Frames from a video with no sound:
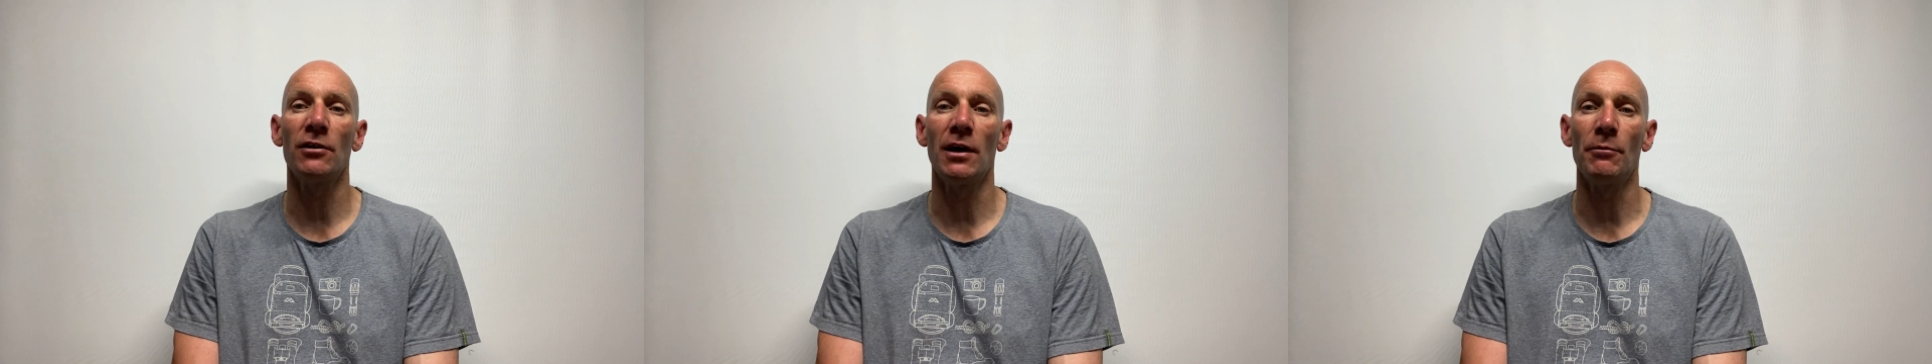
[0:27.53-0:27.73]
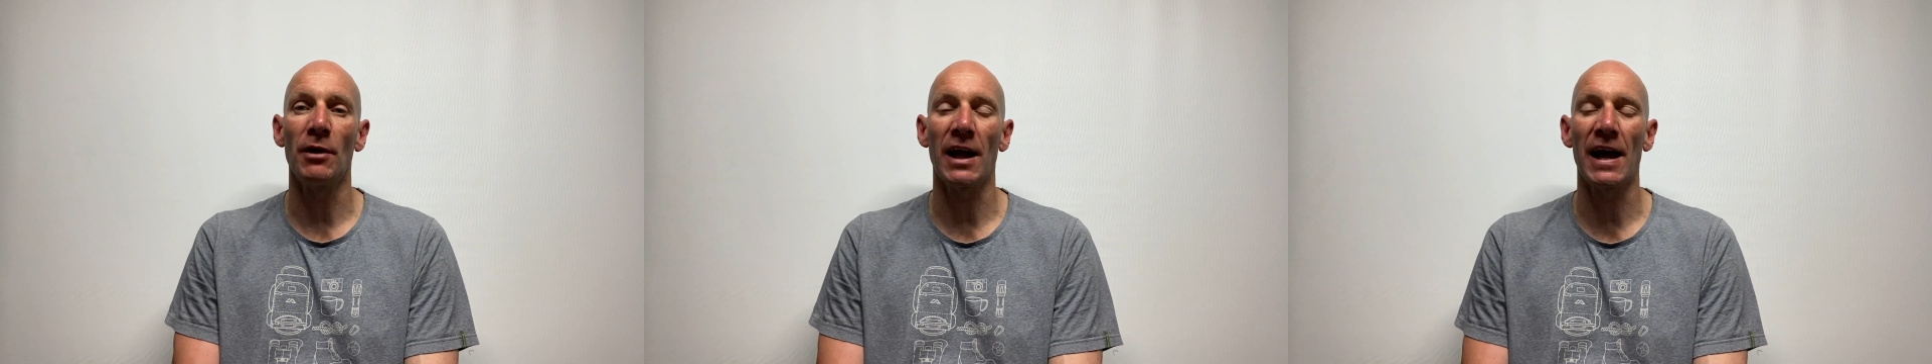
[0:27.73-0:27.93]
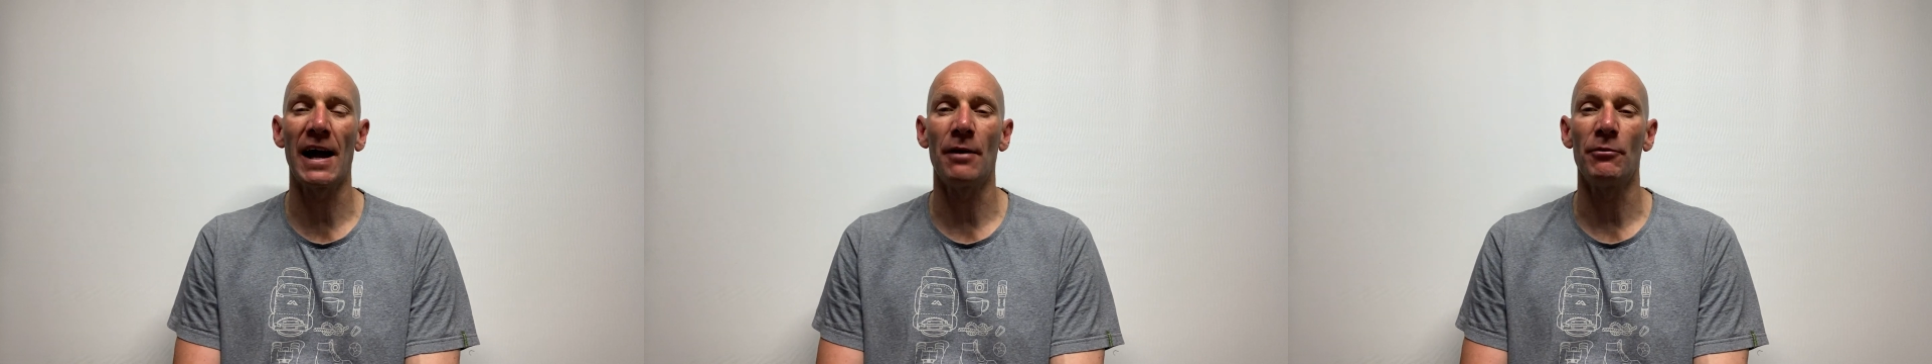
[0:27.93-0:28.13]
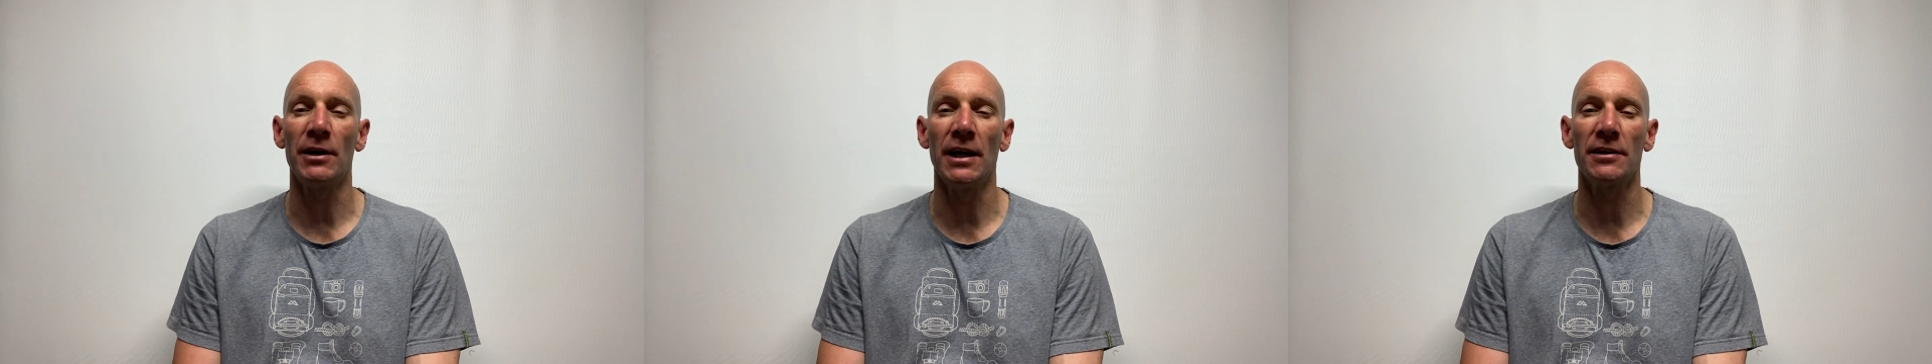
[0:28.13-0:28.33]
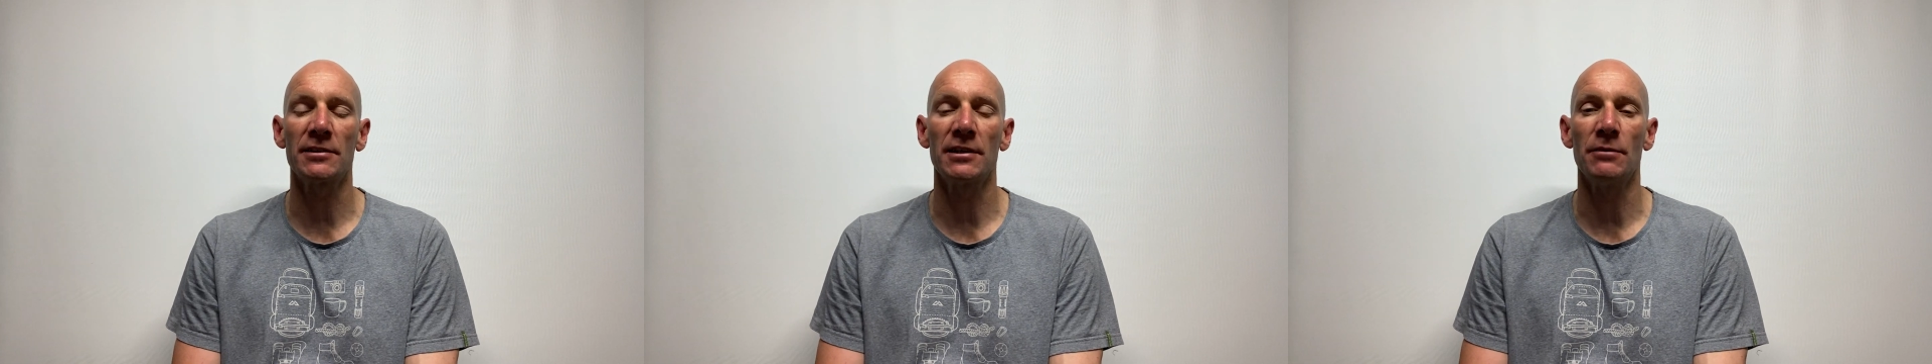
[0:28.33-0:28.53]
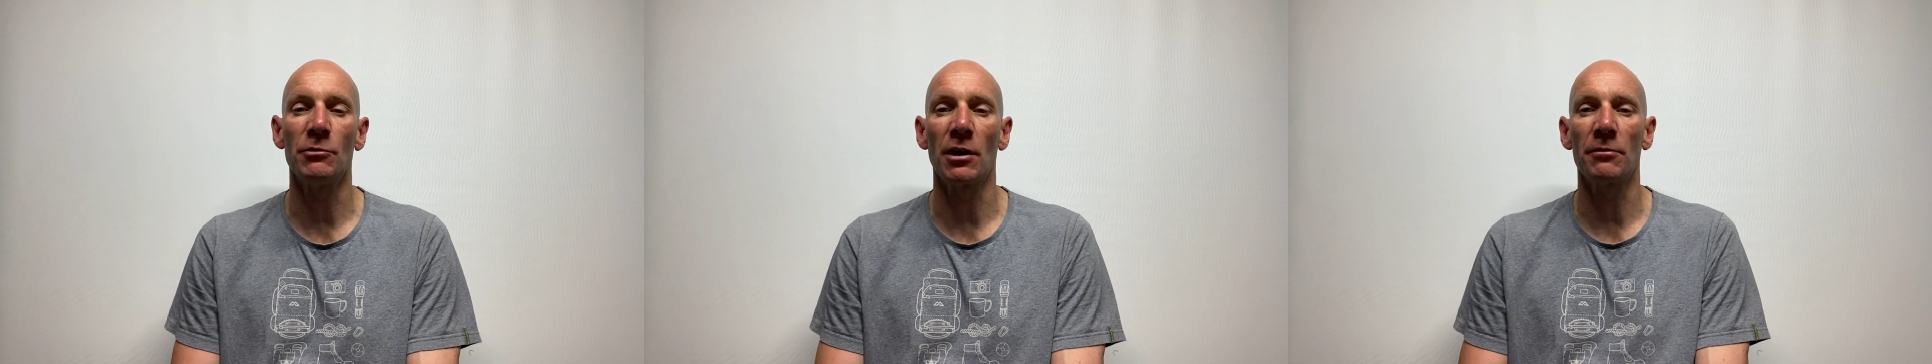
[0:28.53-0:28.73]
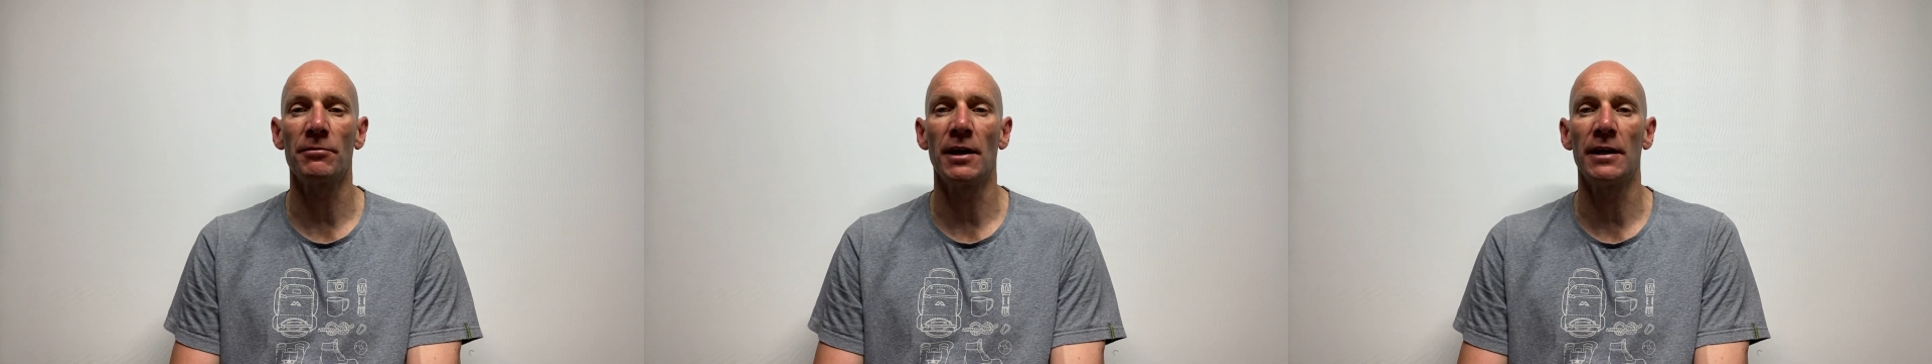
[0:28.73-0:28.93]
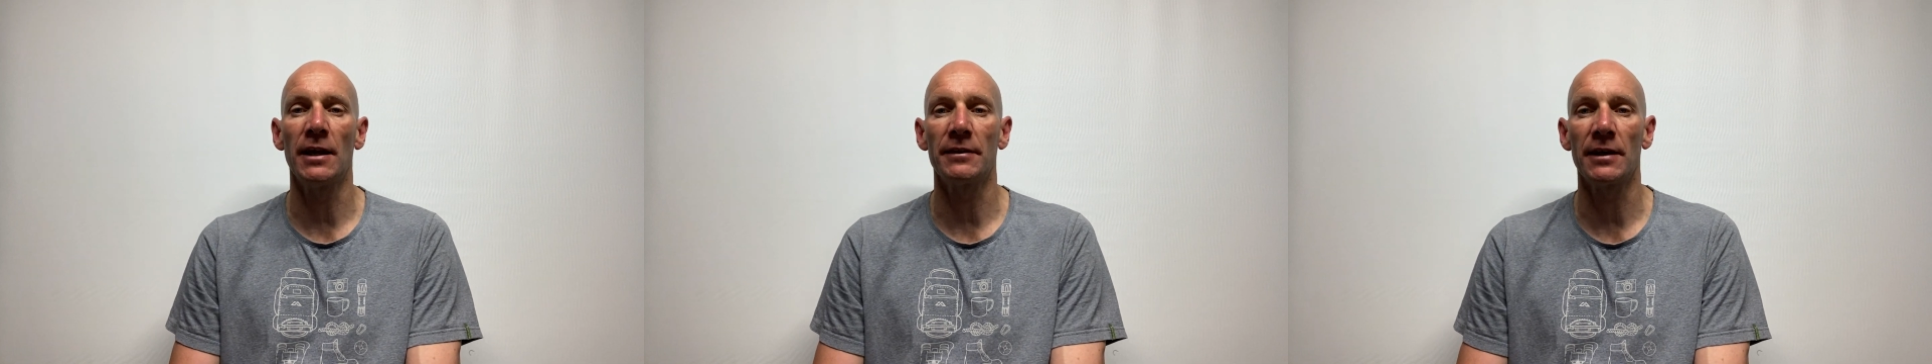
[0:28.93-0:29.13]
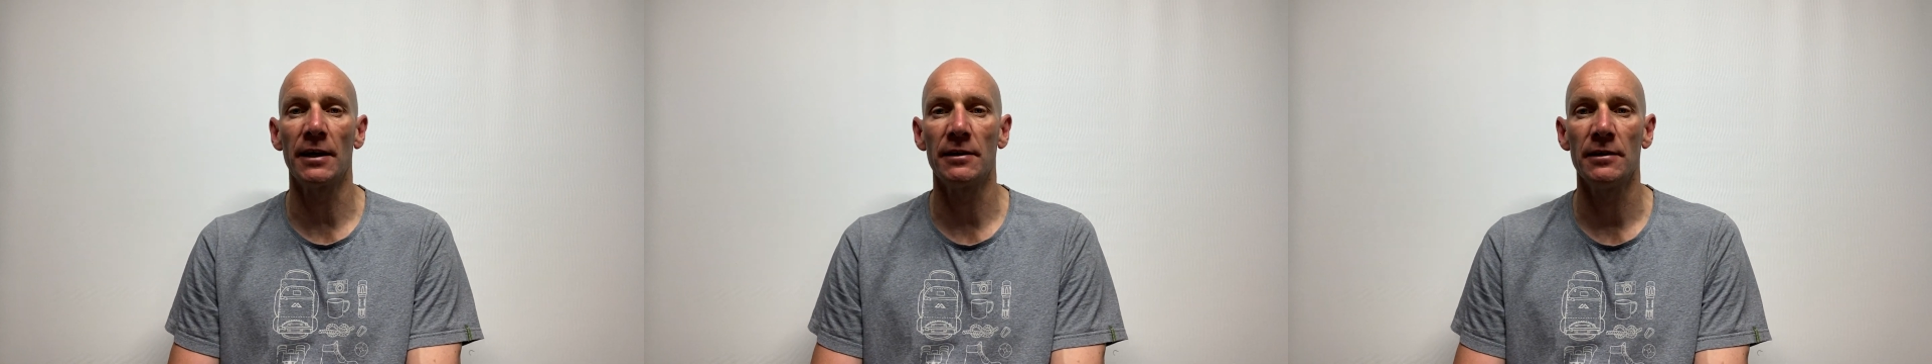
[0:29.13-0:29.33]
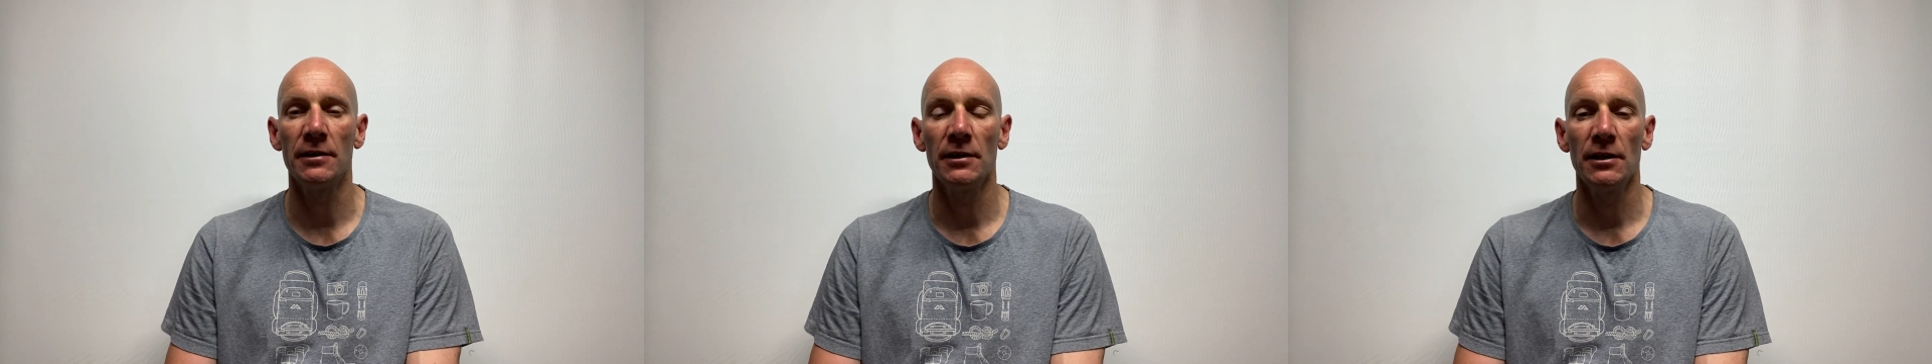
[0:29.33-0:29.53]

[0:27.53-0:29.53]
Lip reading: and my heart went out to them when I found out they'd